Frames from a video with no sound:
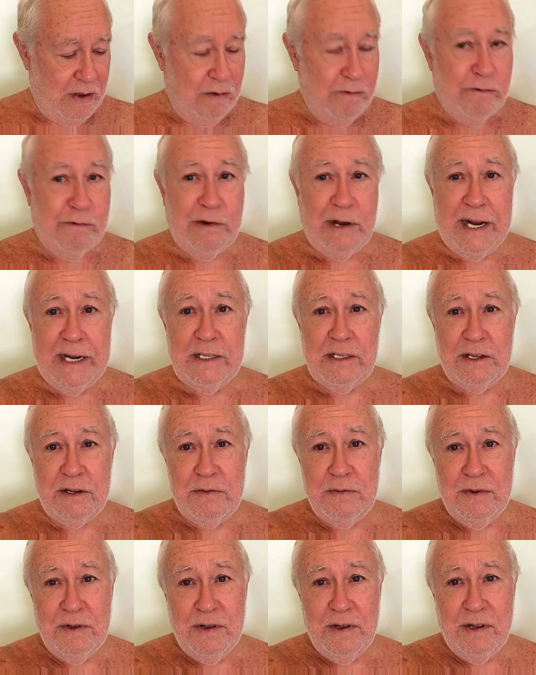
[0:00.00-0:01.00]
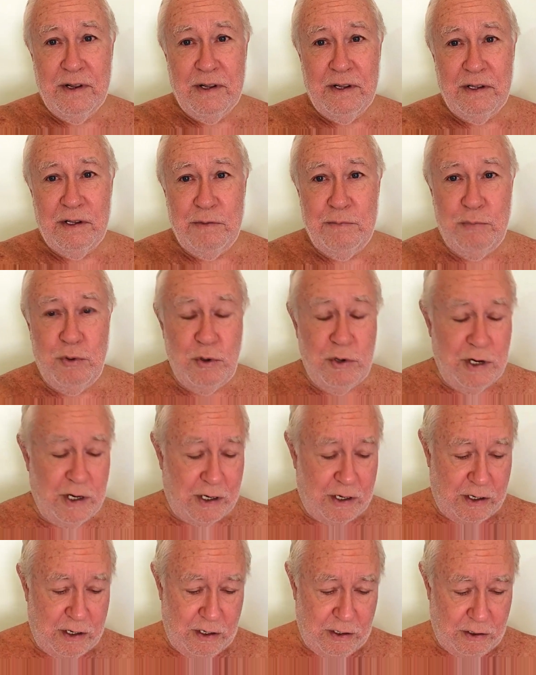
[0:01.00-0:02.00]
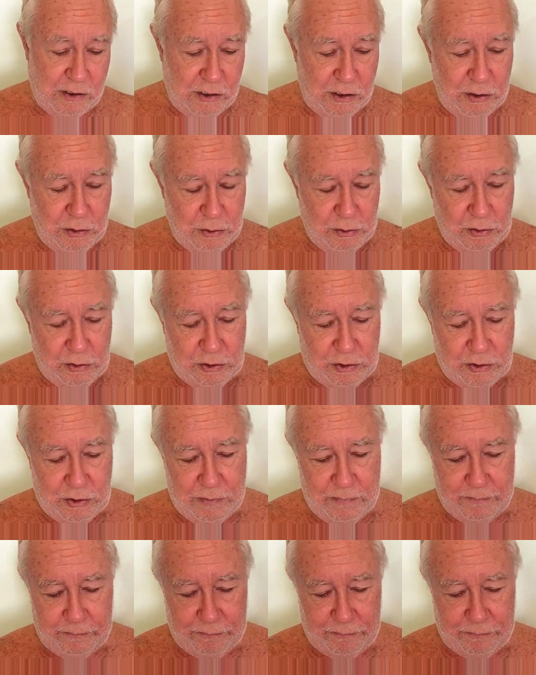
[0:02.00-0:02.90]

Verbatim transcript: Finally, the Buddha concludes,